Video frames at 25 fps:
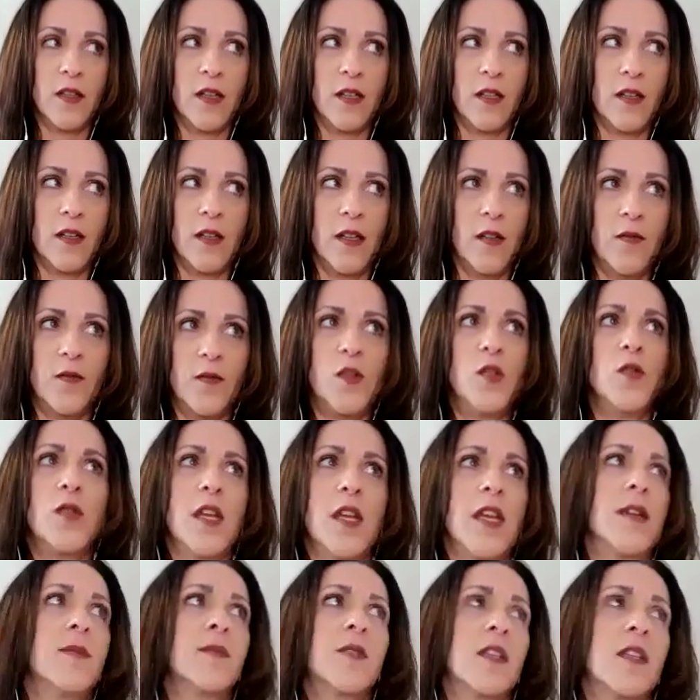if you
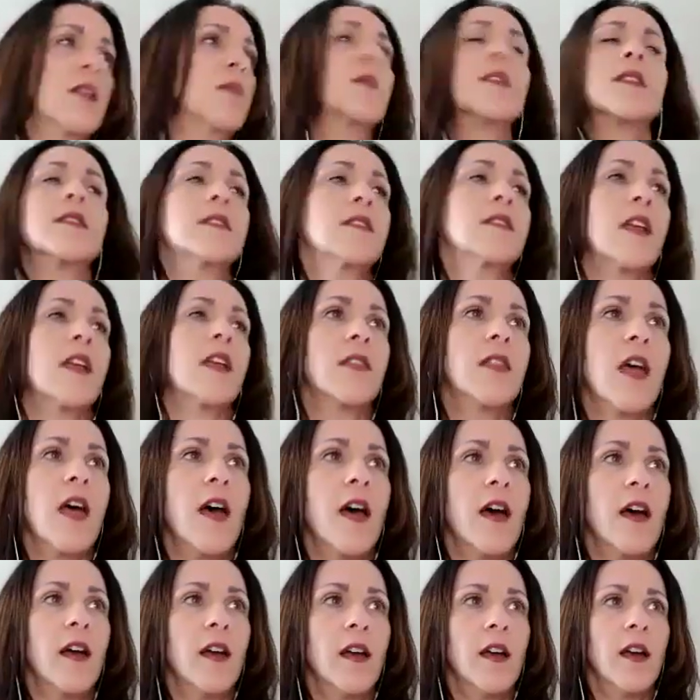came to them and said
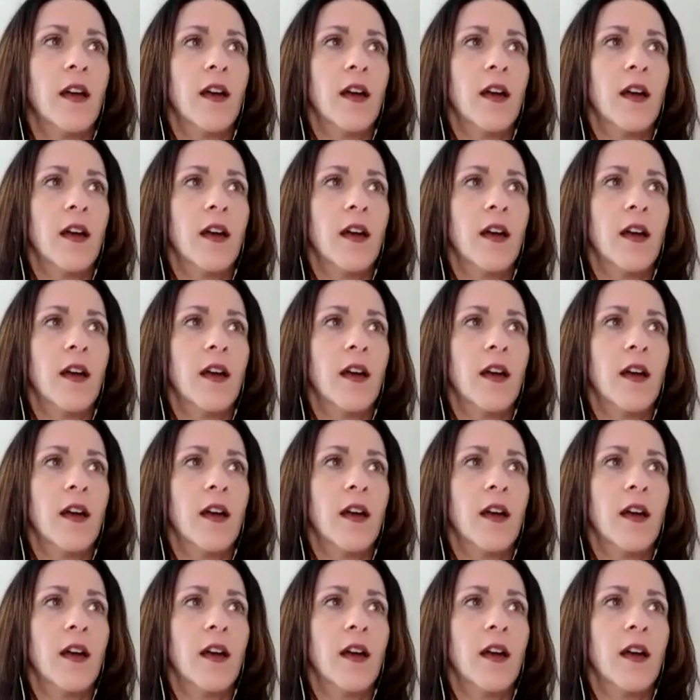that,